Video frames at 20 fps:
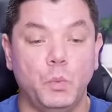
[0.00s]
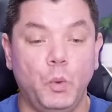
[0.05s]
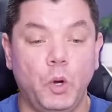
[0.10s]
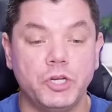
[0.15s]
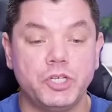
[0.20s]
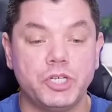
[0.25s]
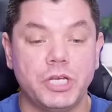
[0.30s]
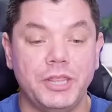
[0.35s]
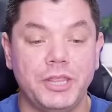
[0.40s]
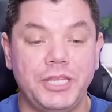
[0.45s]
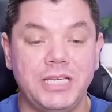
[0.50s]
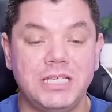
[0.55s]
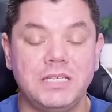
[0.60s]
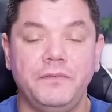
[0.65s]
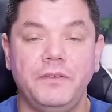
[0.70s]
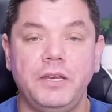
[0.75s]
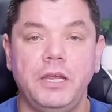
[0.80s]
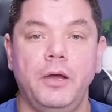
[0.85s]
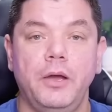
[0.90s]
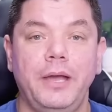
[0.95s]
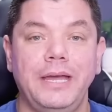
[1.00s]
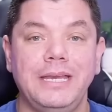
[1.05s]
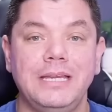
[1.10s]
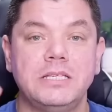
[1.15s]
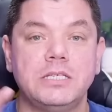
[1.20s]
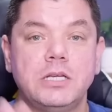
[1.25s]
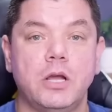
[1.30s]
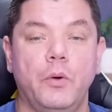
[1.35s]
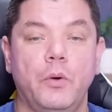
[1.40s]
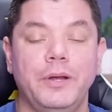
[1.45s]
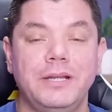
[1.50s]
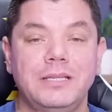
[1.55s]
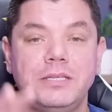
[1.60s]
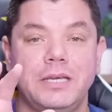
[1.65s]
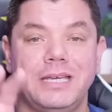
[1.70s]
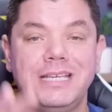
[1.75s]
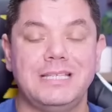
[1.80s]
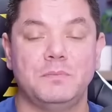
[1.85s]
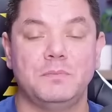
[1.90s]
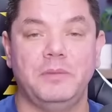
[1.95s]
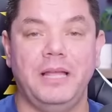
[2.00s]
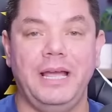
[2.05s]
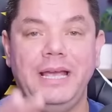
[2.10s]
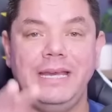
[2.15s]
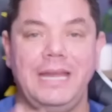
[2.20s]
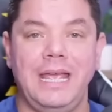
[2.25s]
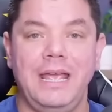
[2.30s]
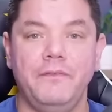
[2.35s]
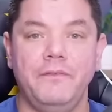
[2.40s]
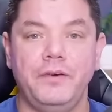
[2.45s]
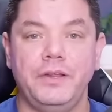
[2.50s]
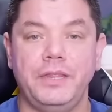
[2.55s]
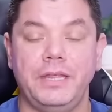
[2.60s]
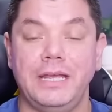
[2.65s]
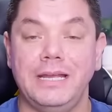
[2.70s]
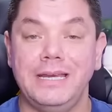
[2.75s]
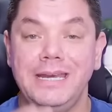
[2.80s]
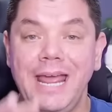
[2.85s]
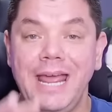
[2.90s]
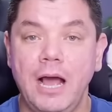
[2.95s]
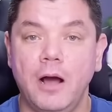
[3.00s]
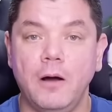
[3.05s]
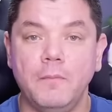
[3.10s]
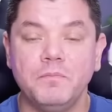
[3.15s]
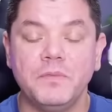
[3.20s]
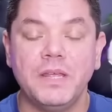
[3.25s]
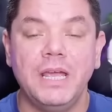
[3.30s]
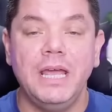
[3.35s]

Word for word: watch this video and it's going to explain everything. Now,